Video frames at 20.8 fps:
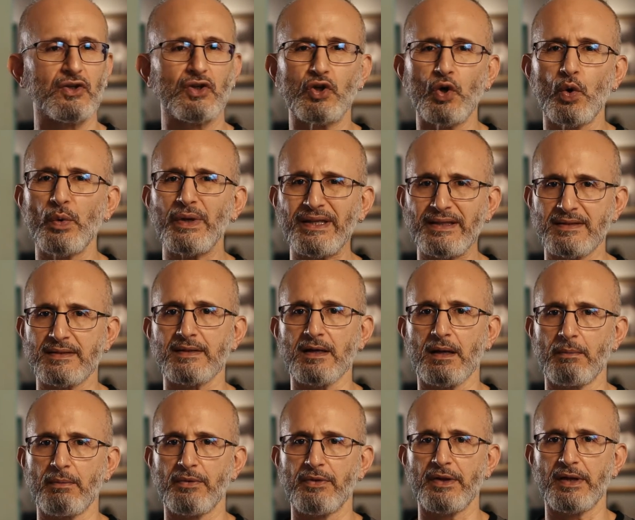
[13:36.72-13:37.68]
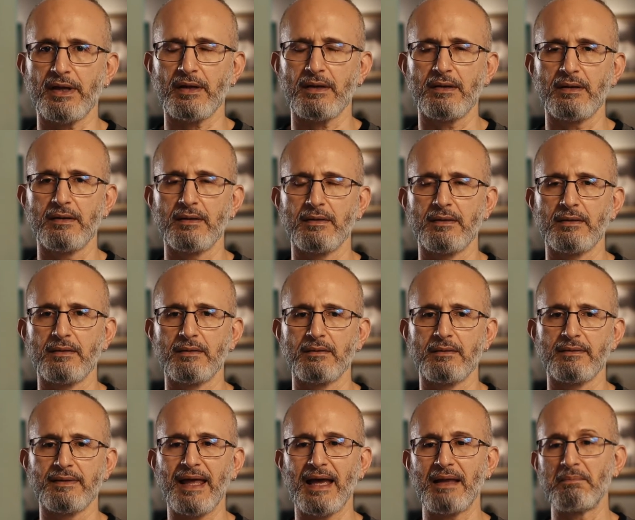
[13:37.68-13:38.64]
doing something
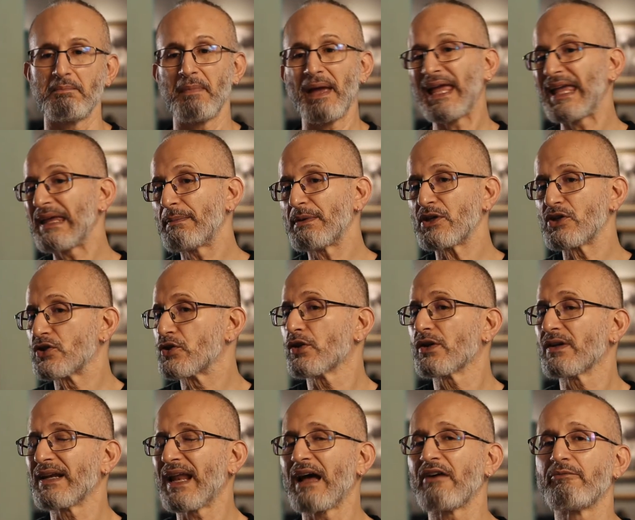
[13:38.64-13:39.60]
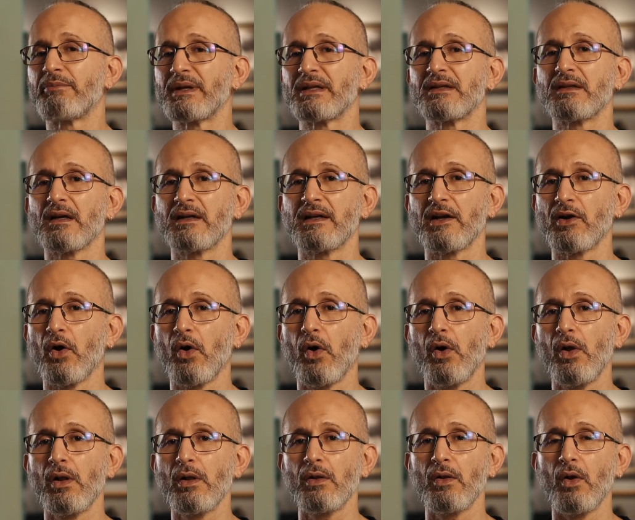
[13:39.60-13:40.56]
that maybe shouldn't have been done at
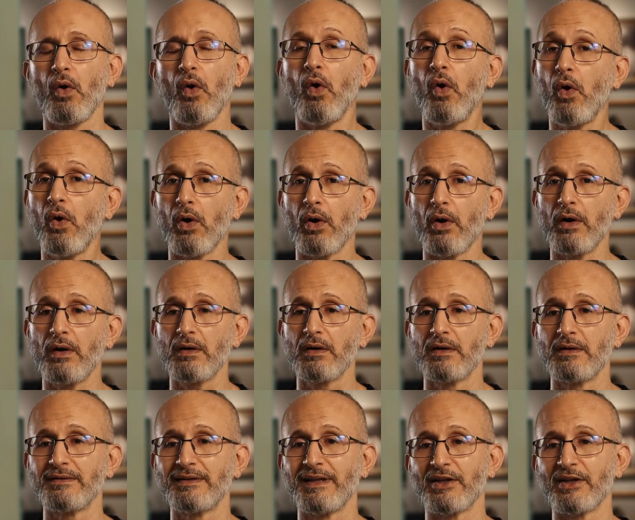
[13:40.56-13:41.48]
all or